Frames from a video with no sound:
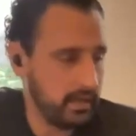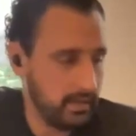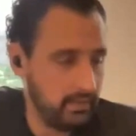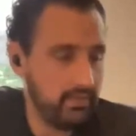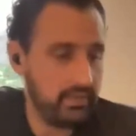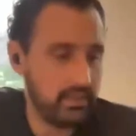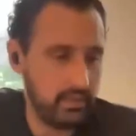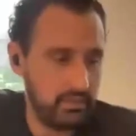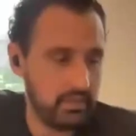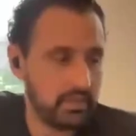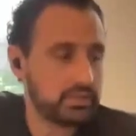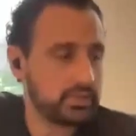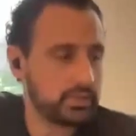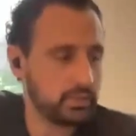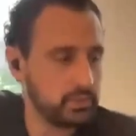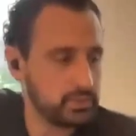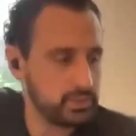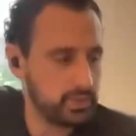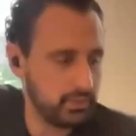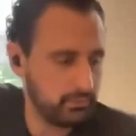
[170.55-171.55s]
in the
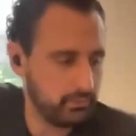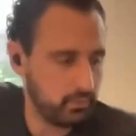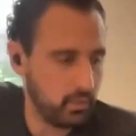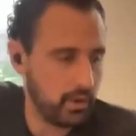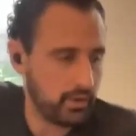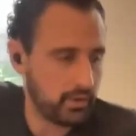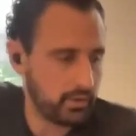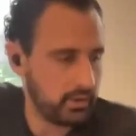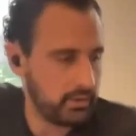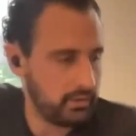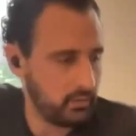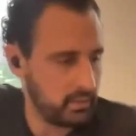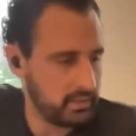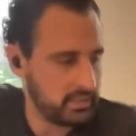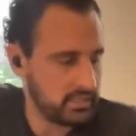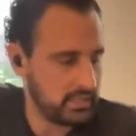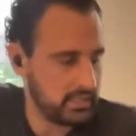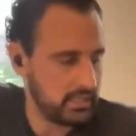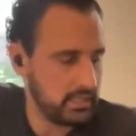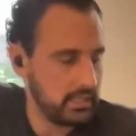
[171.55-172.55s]
solution of water in the
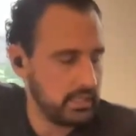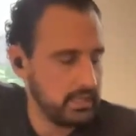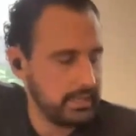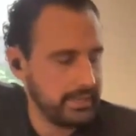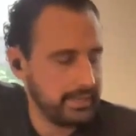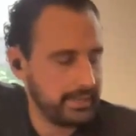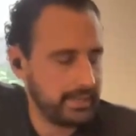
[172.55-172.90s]
whiskey,